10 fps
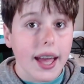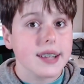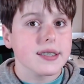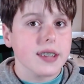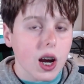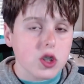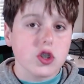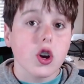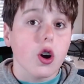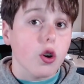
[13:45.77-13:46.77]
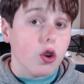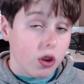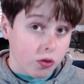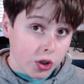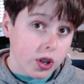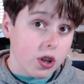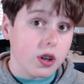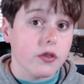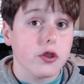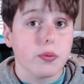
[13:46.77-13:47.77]
sounds really
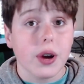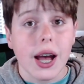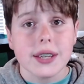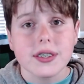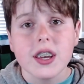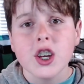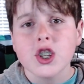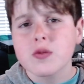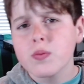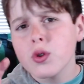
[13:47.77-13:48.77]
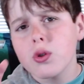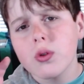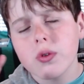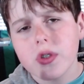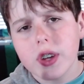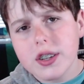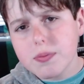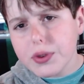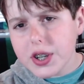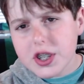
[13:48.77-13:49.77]
good for the price. Smooth. It's
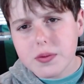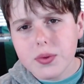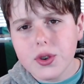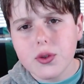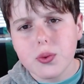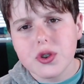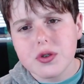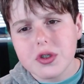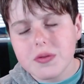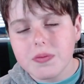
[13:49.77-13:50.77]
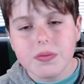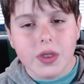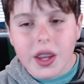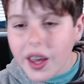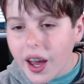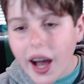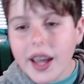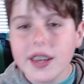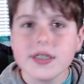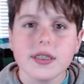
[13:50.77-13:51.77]
pretty smooth, which I
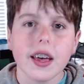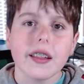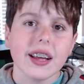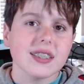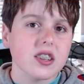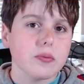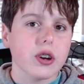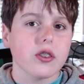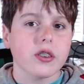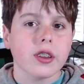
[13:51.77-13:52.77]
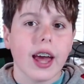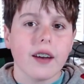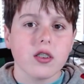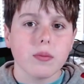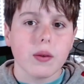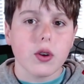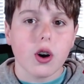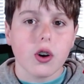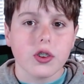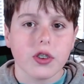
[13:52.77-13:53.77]
guess that sounds better than having maybe
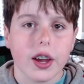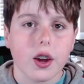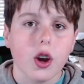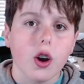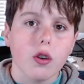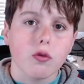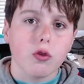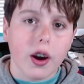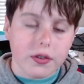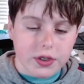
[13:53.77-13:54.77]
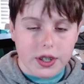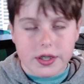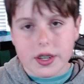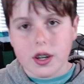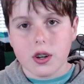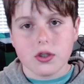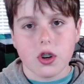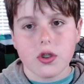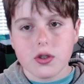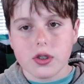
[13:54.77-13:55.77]
all these like rough details,
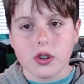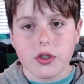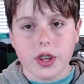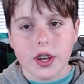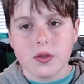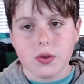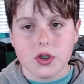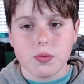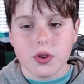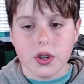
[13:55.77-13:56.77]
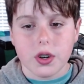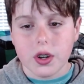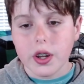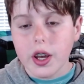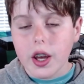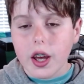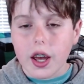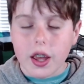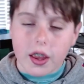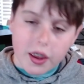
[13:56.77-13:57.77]
all those little things, which is pretty good.
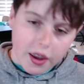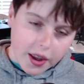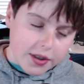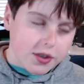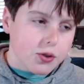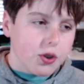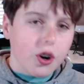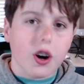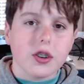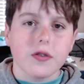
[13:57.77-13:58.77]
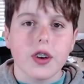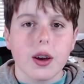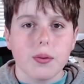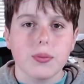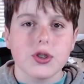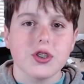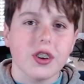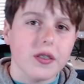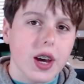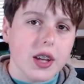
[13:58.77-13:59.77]
It's sort of hard to convey, but
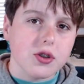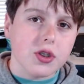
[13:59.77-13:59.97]
as you can